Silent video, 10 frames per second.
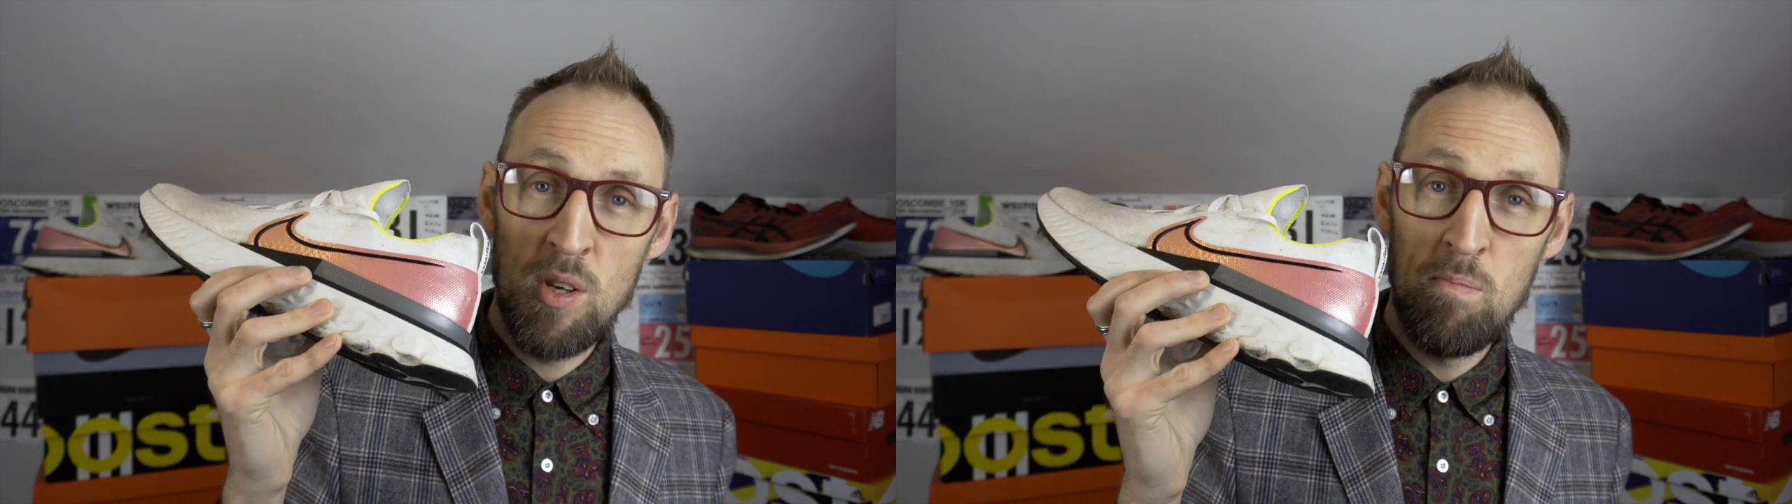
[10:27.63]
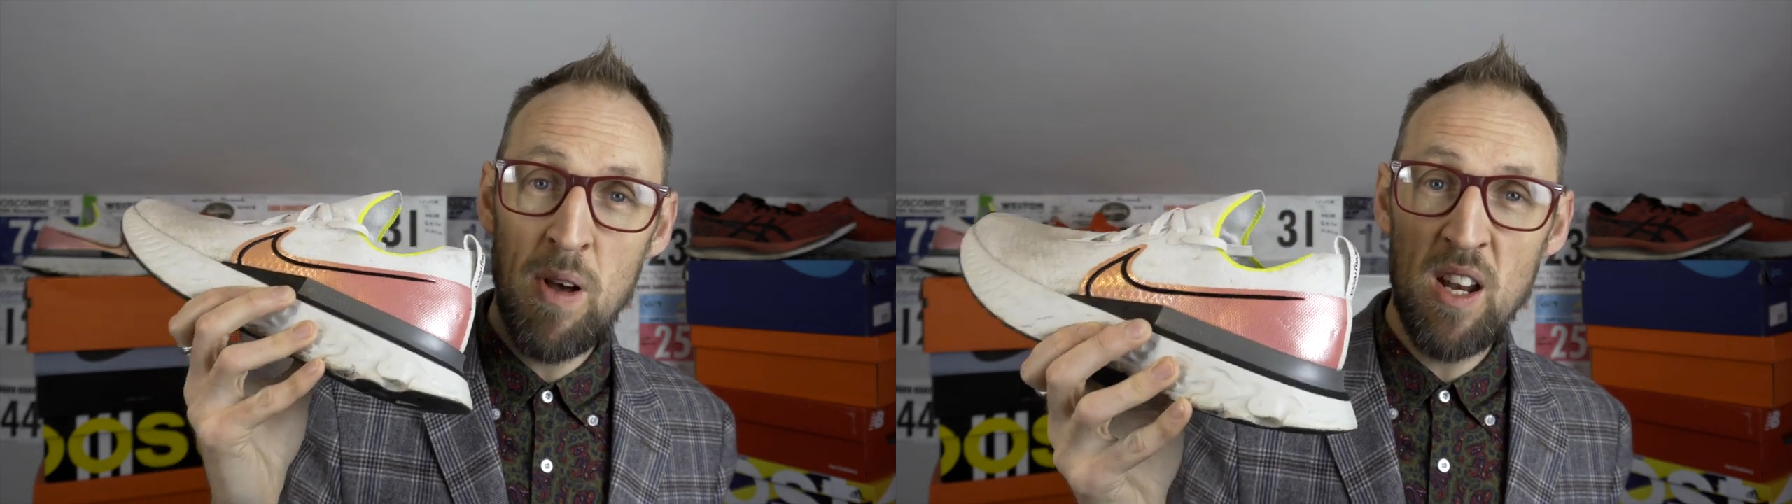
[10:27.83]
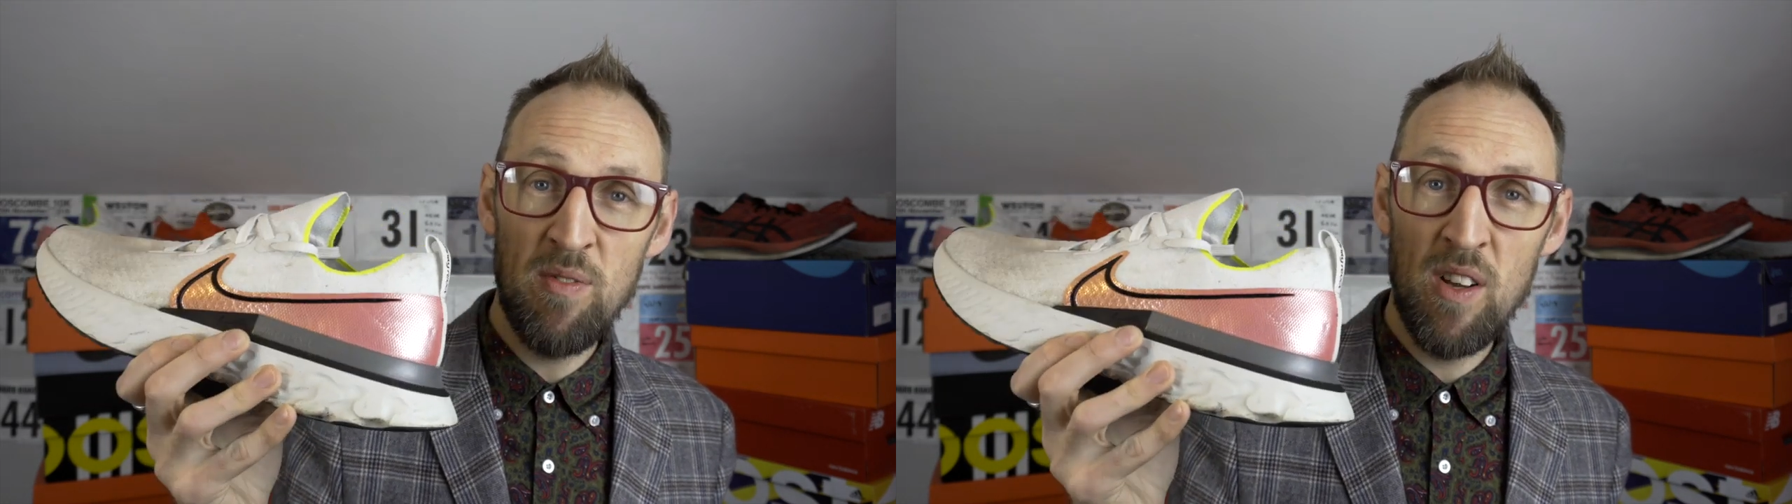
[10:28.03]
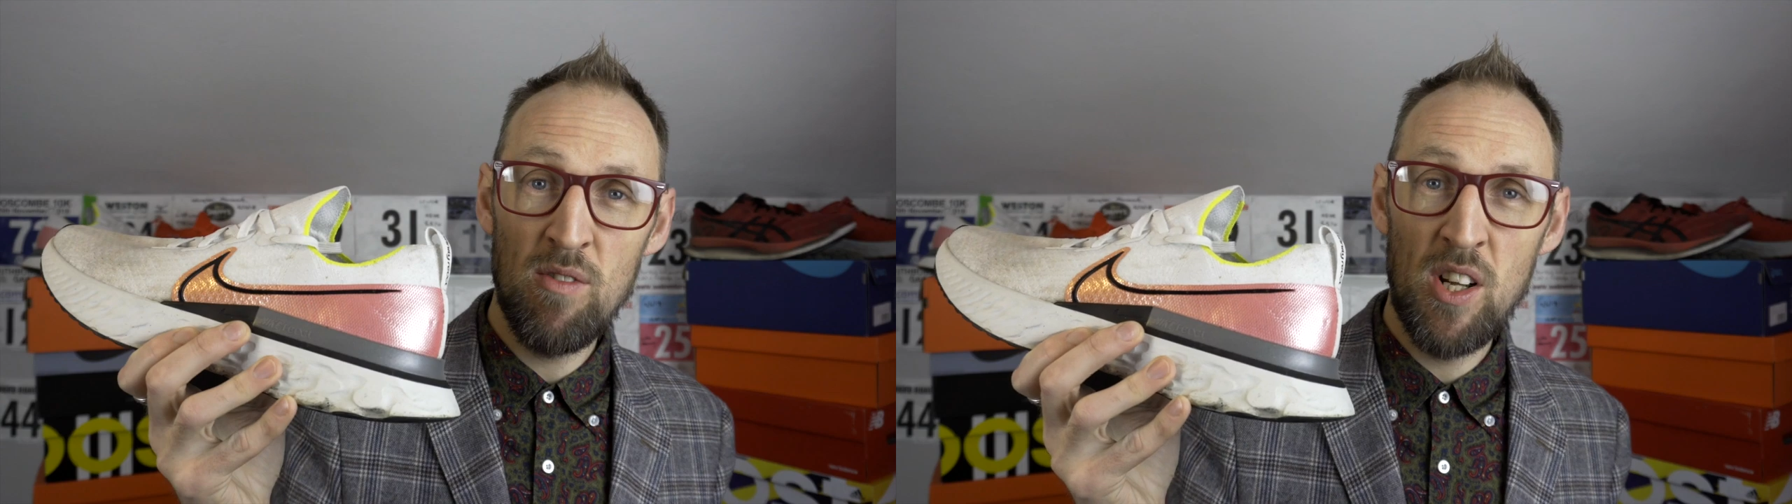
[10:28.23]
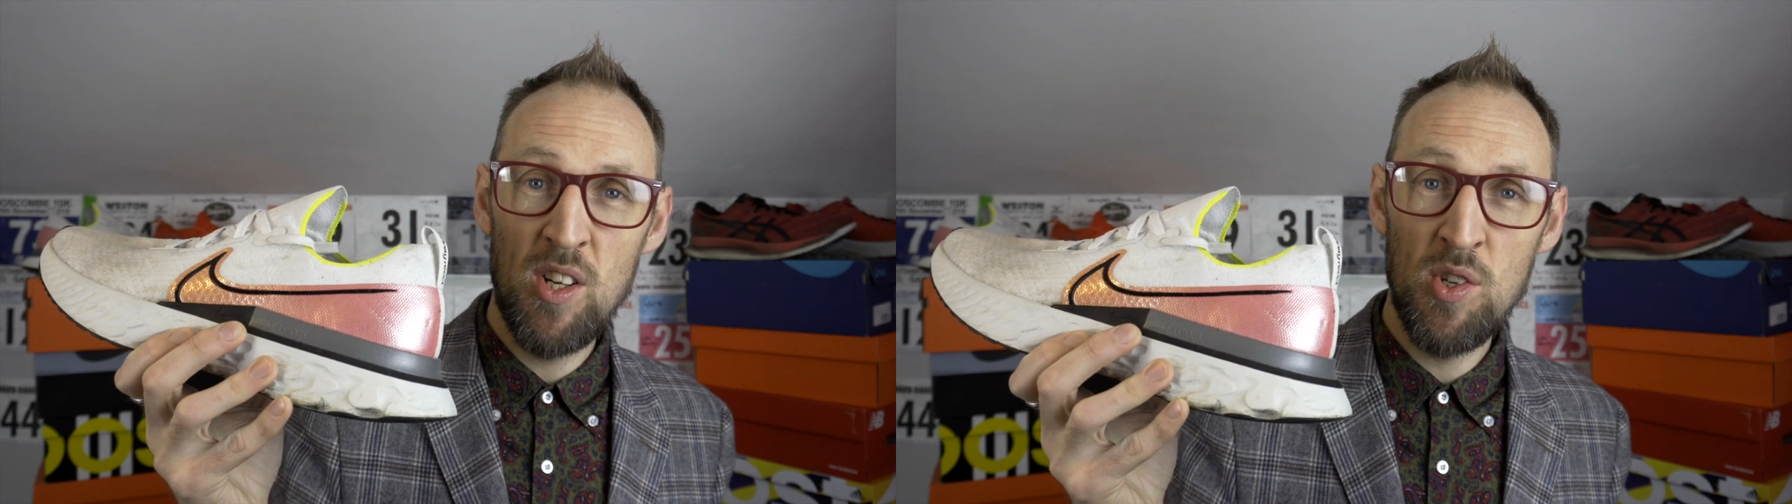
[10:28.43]
to benefit
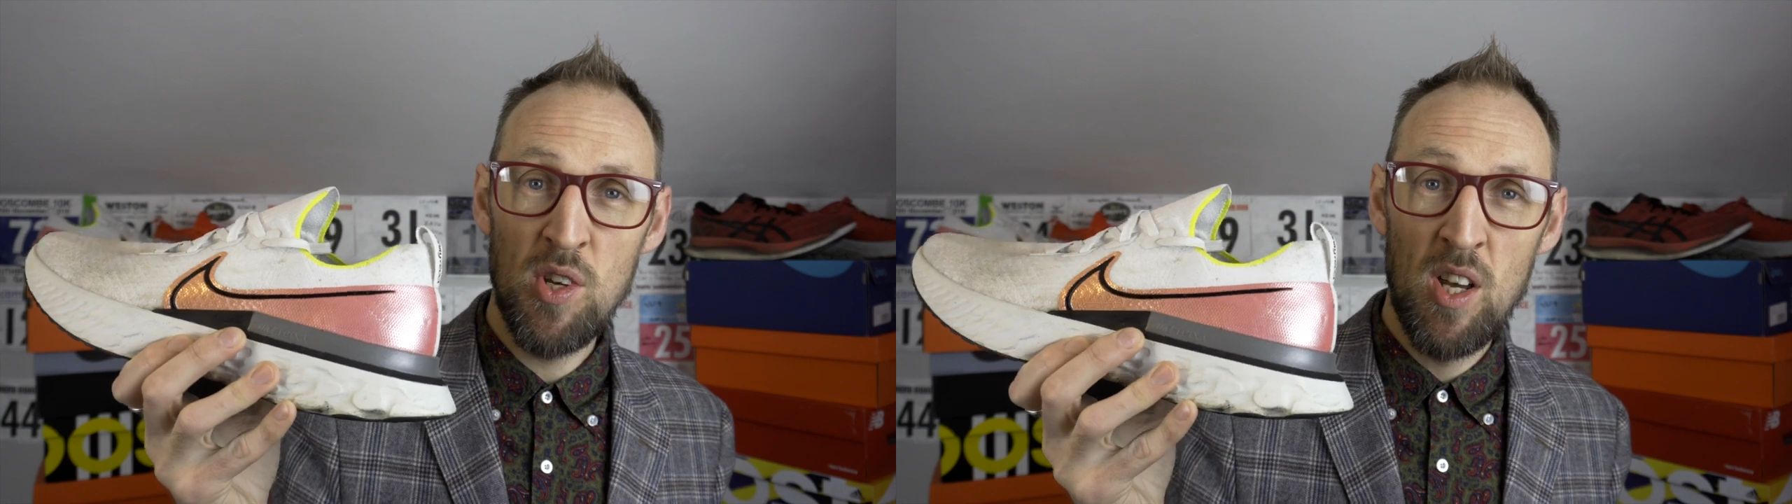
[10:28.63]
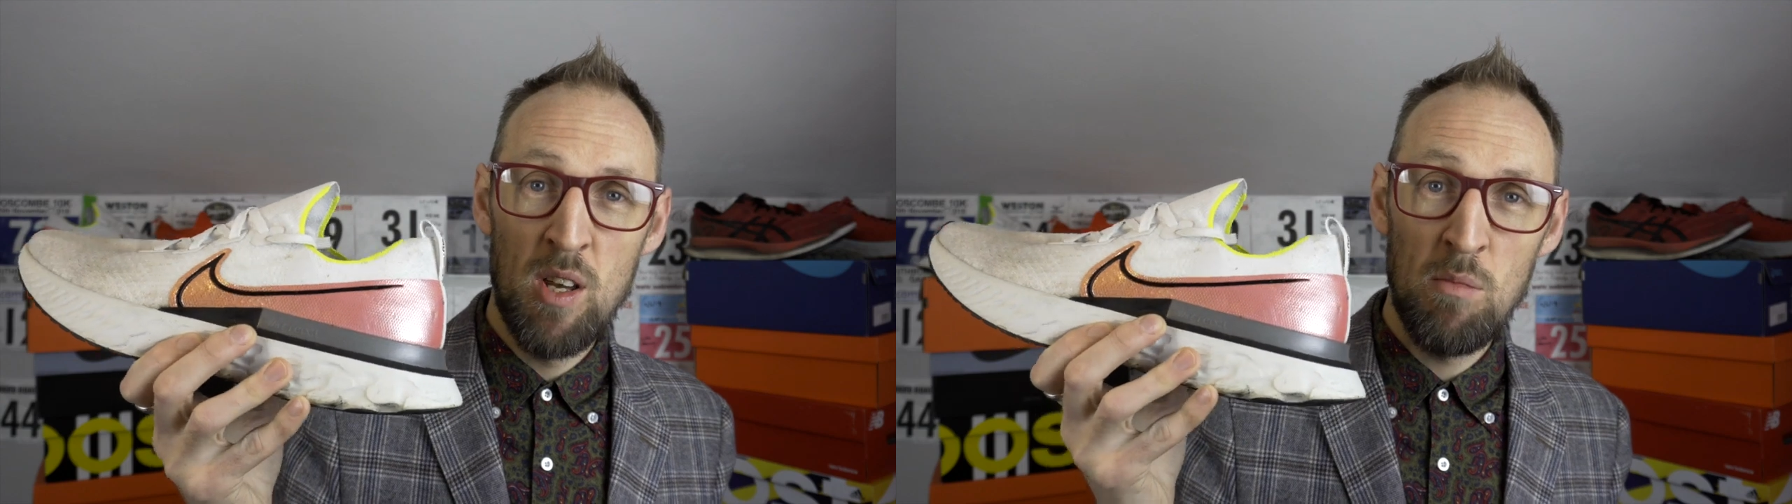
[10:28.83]
runners